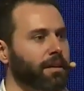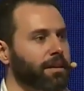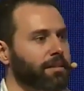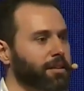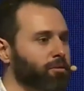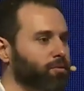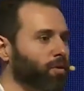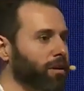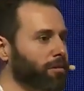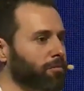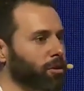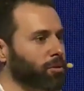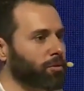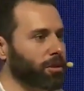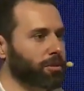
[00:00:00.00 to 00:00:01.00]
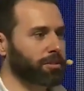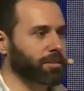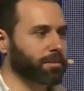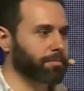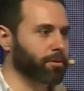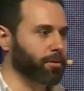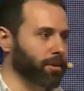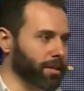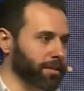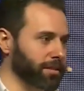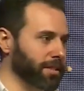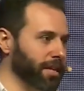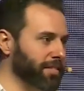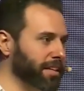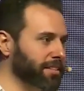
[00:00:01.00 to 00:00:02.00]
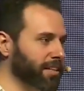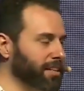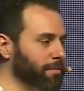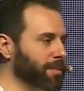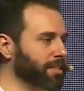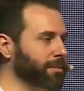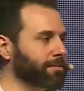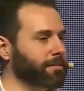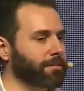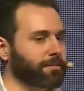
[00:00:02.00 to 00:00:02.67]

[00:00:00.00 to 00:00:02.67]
there's one more row that's important, and that's going to be different